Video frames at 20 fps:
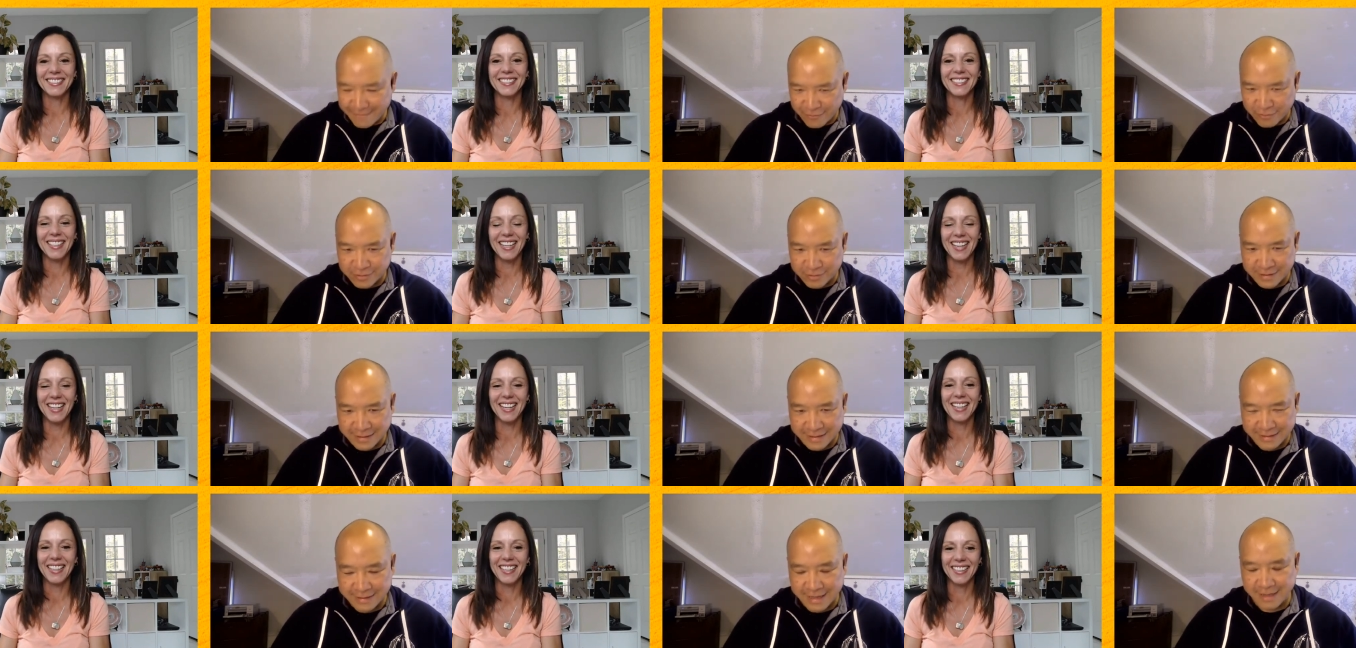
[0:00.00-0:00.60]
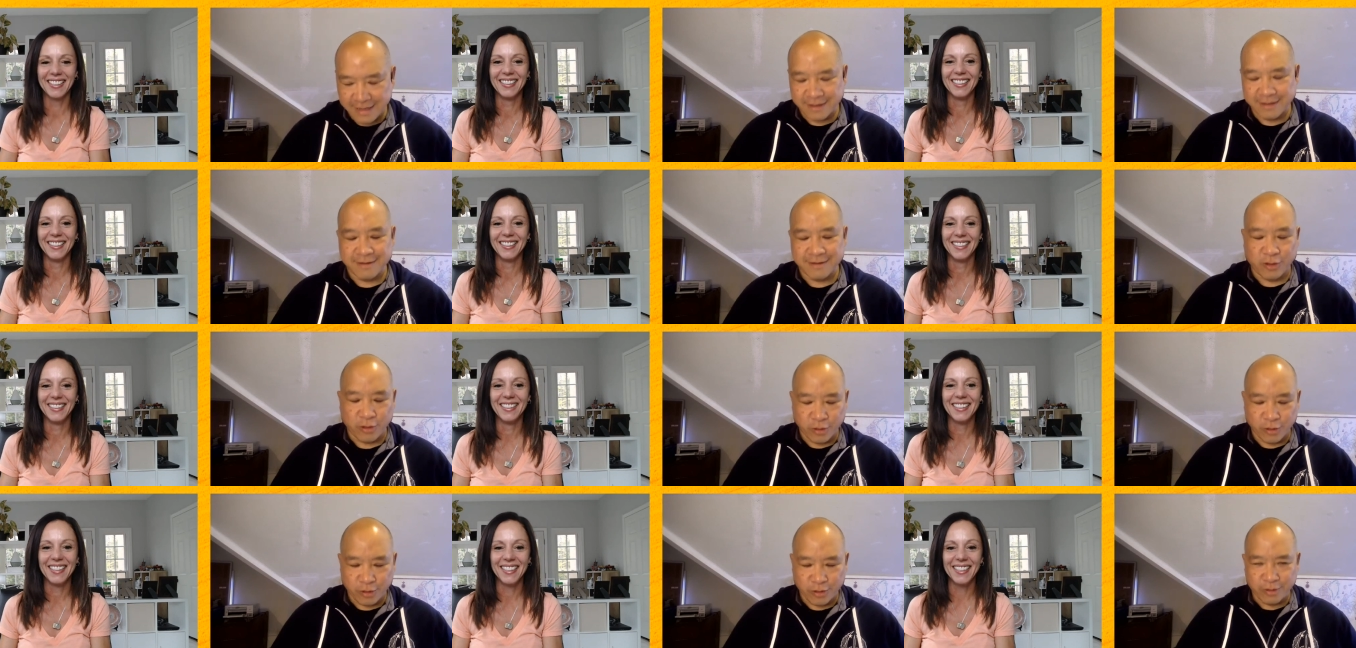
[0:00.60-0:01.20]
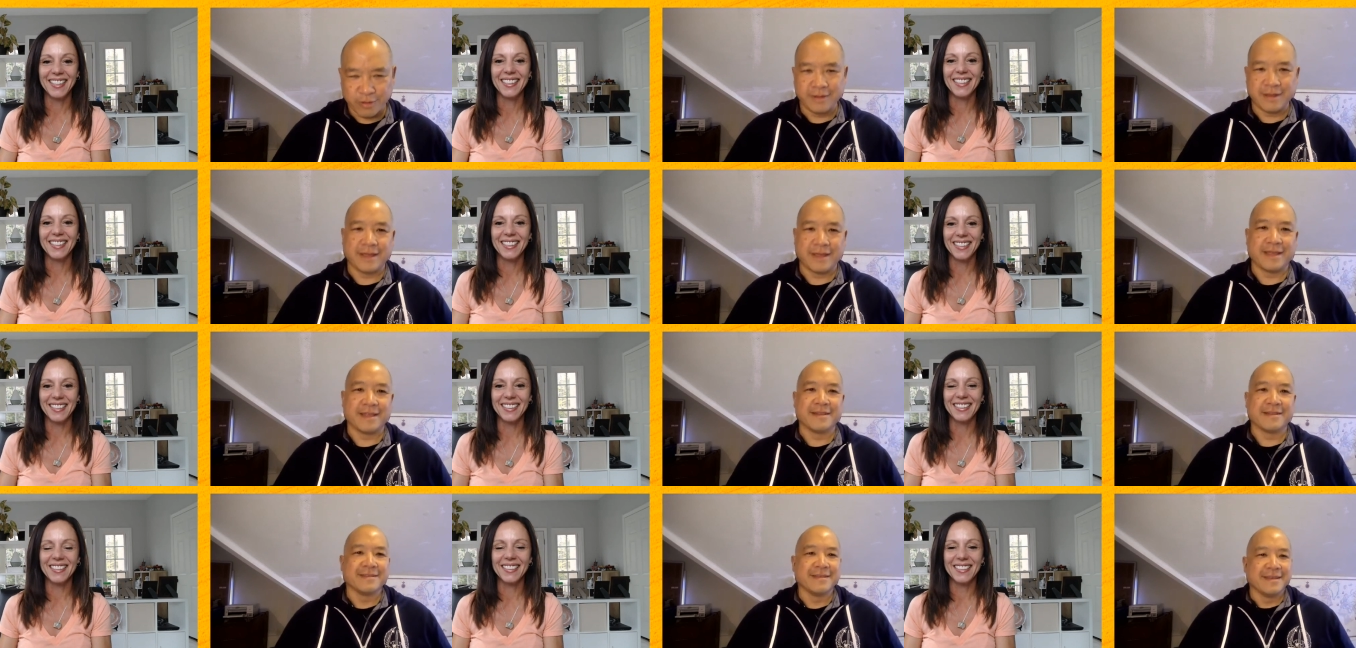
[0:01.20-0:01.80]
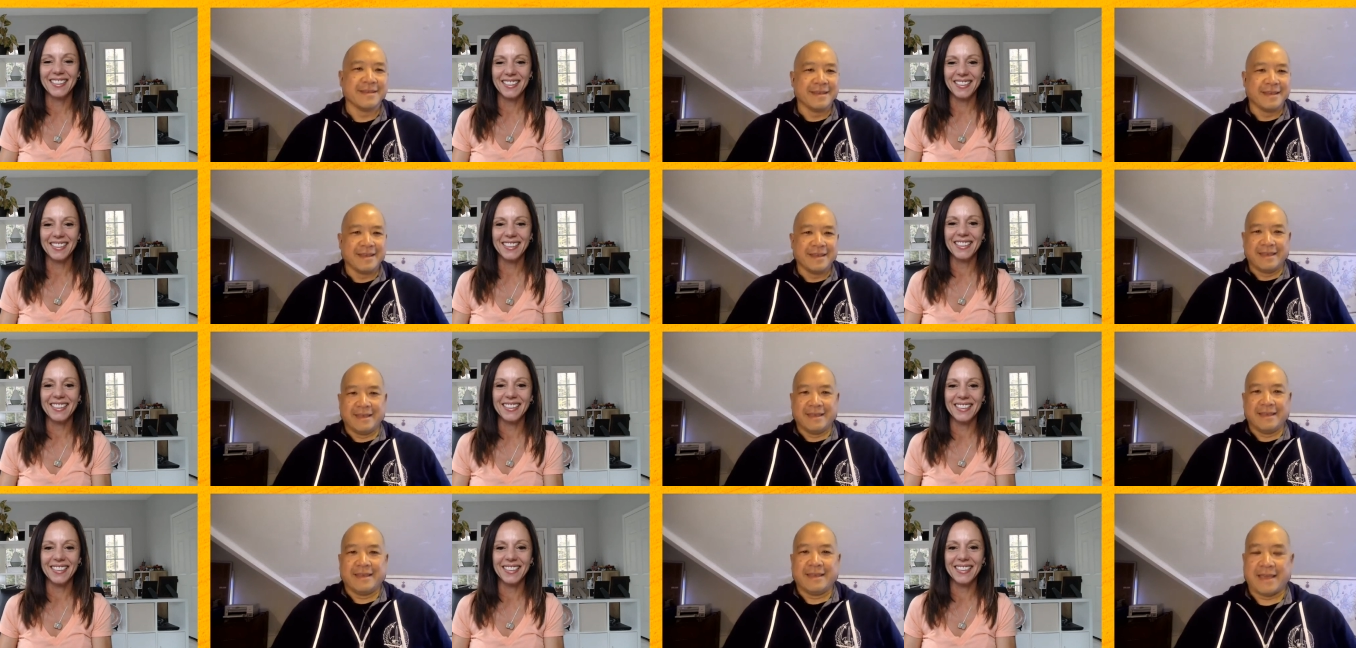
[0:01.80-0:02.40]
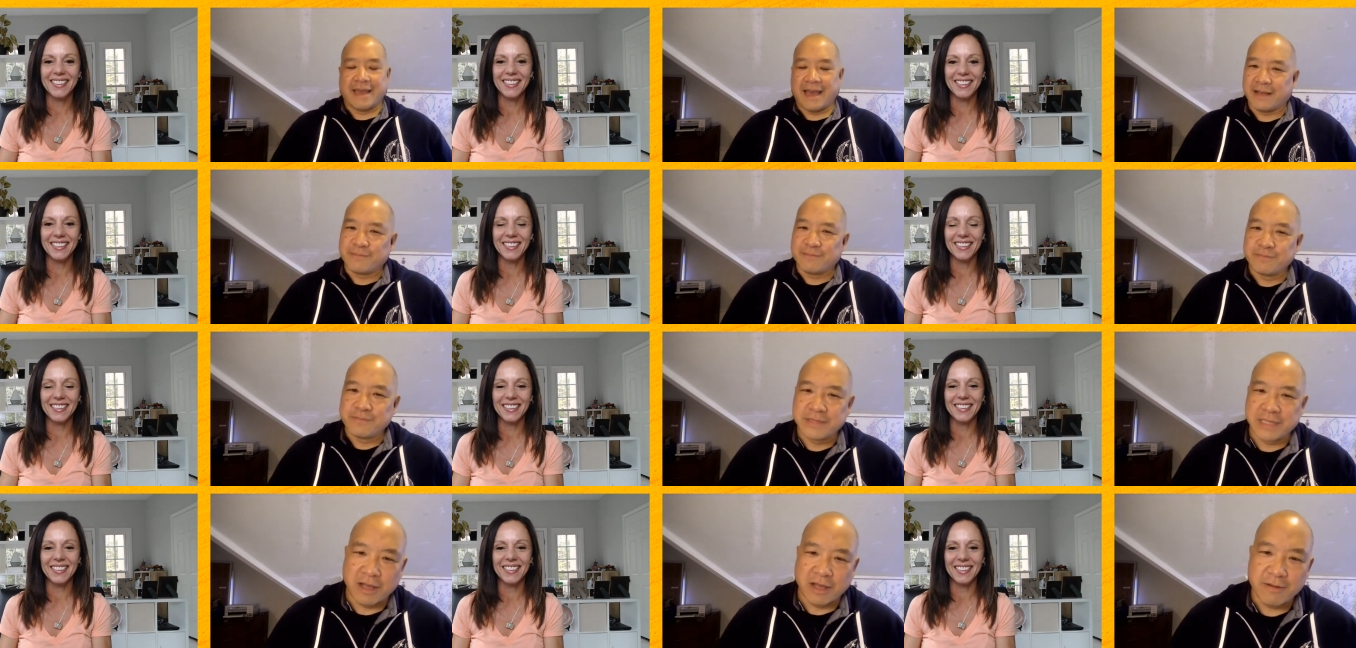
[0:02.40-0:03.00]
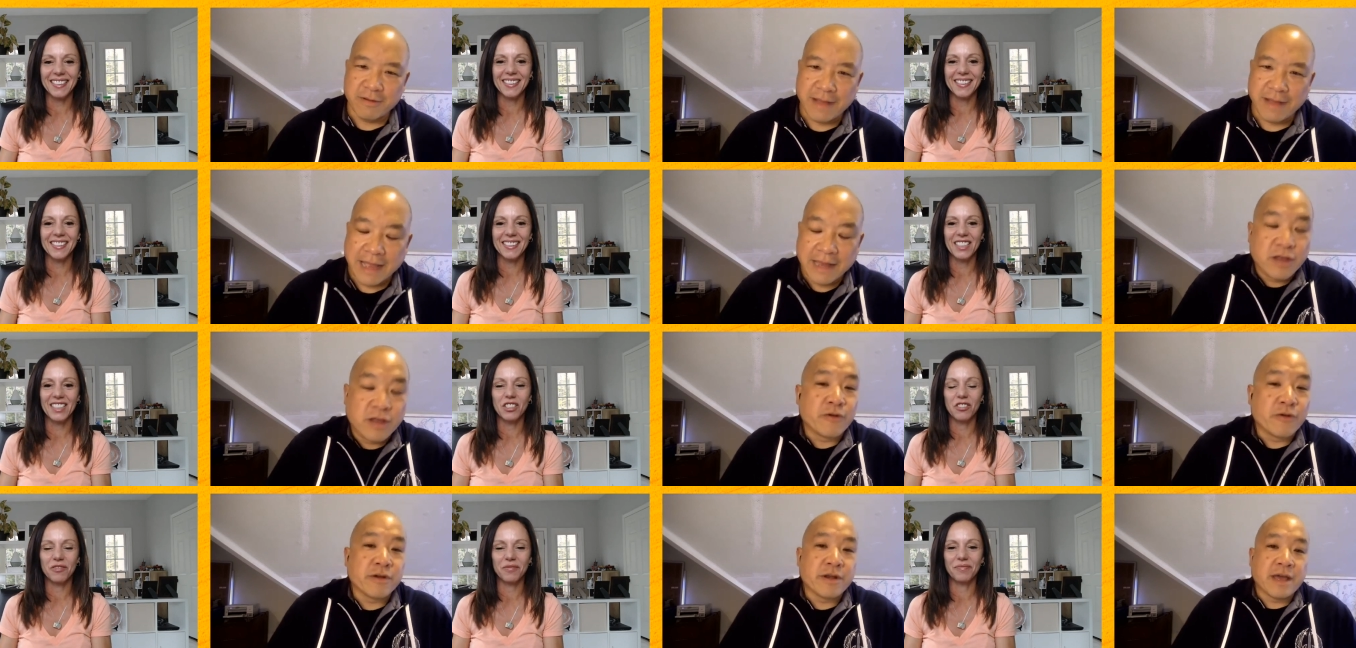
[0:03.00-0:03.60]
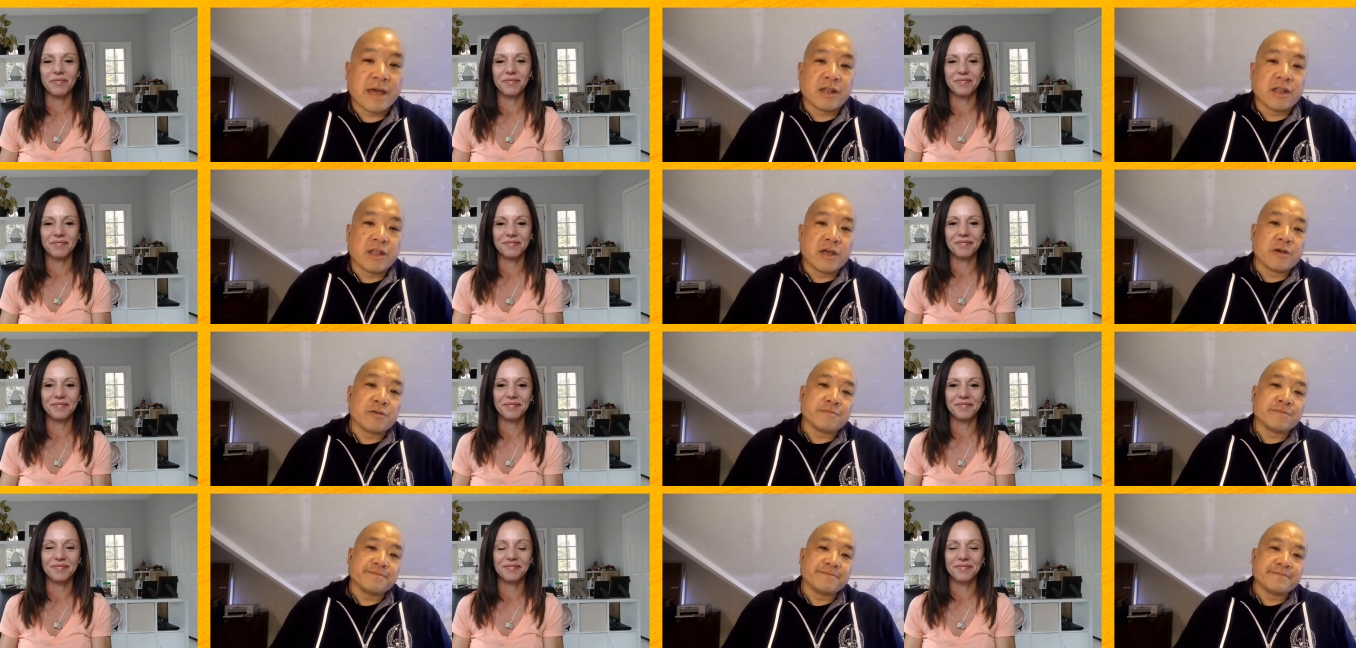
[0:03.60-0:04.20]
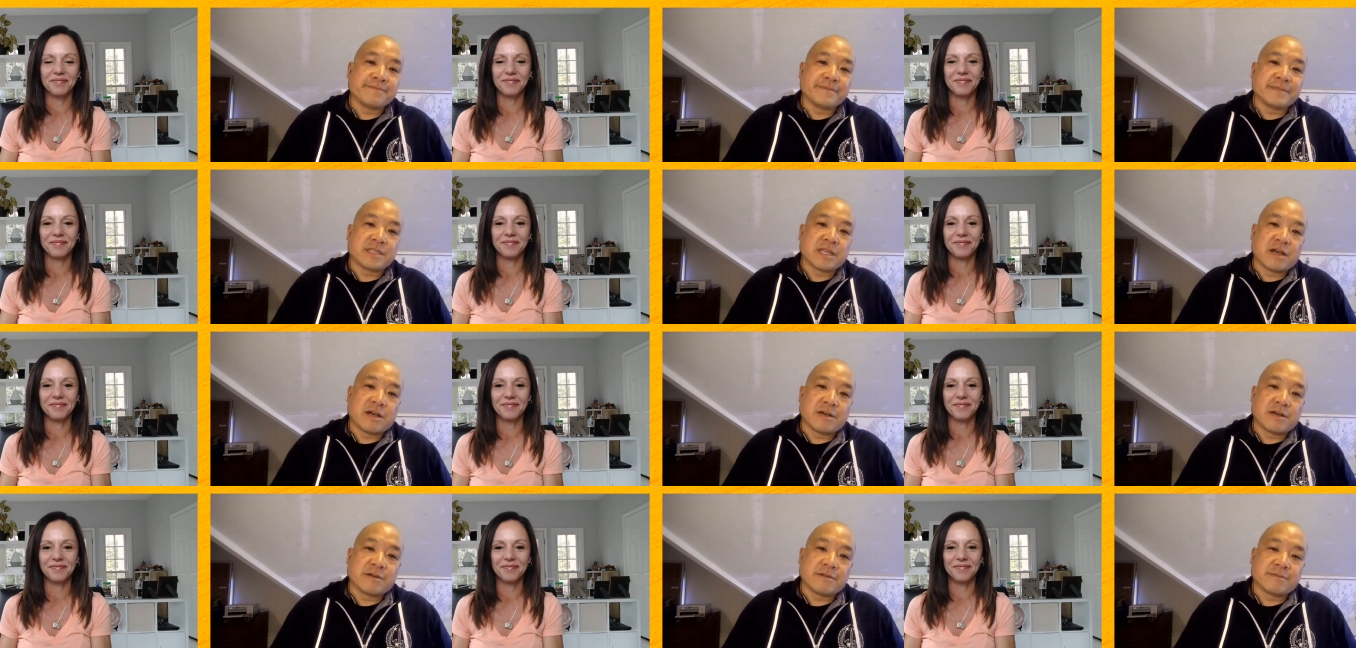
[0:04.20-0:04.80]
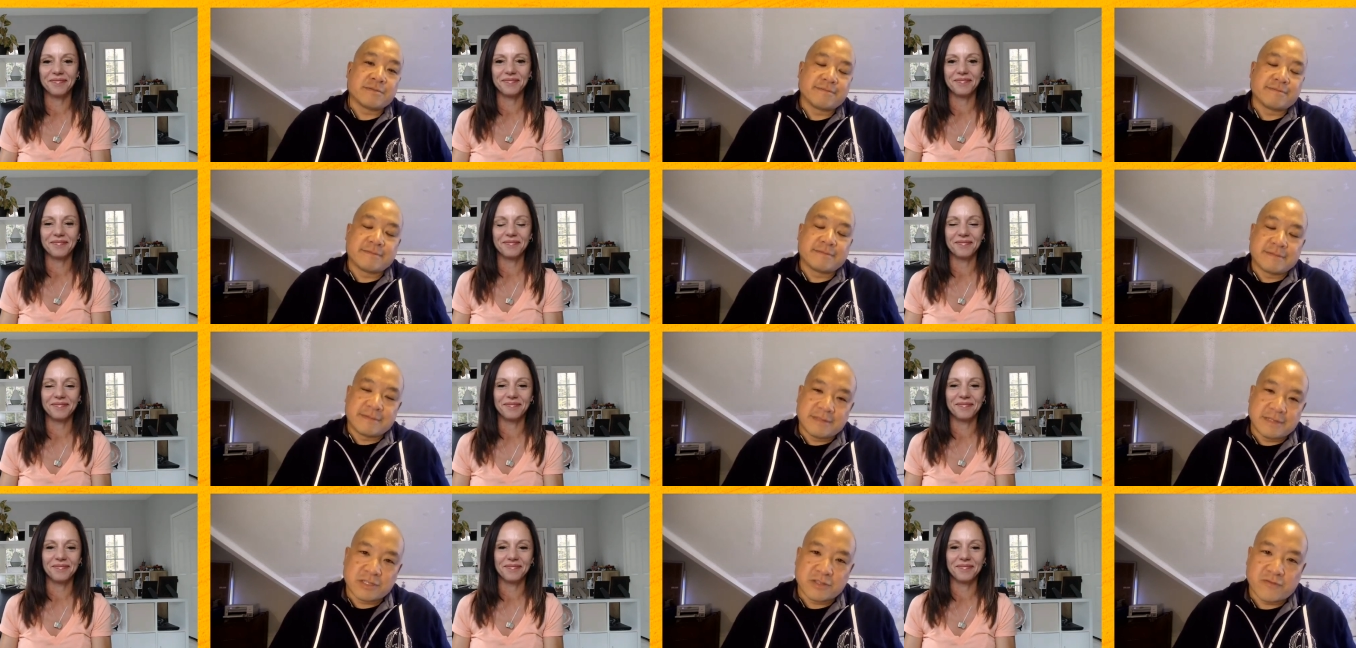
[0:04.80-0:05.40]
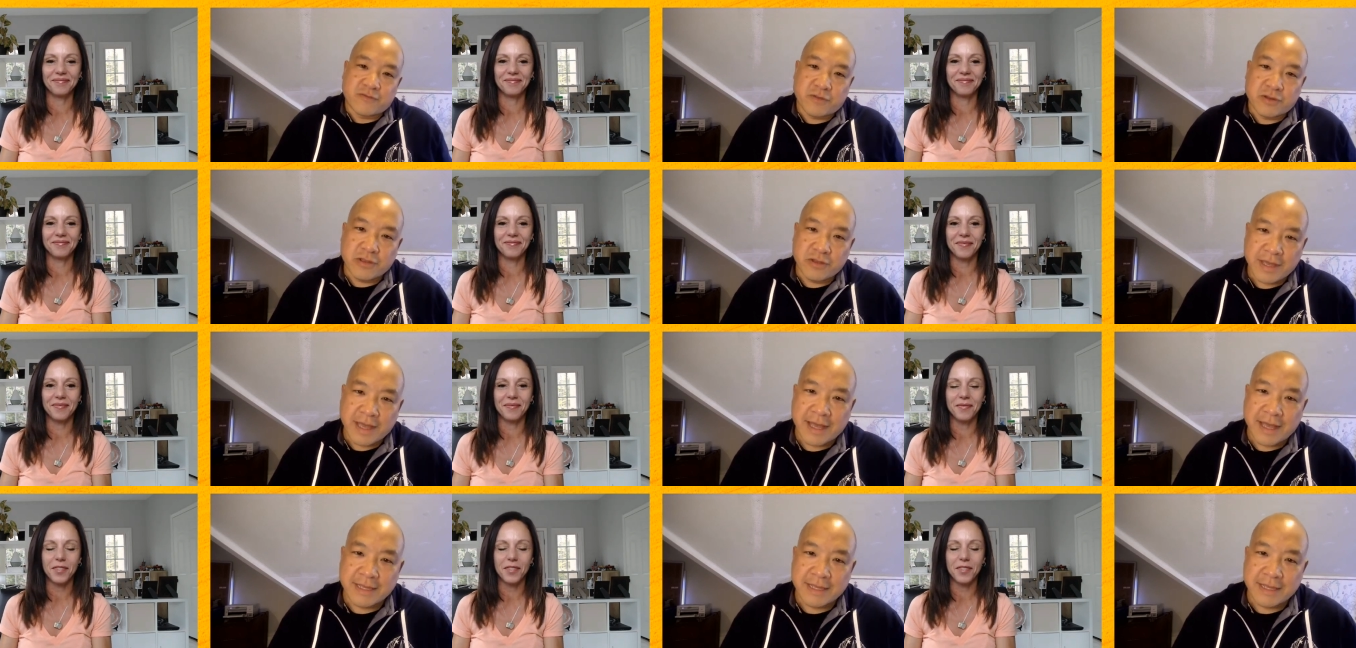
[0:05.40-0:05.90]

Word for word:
Speaker 1: Four seconds out, hold, and yeah. So I know we're not alone. So just for you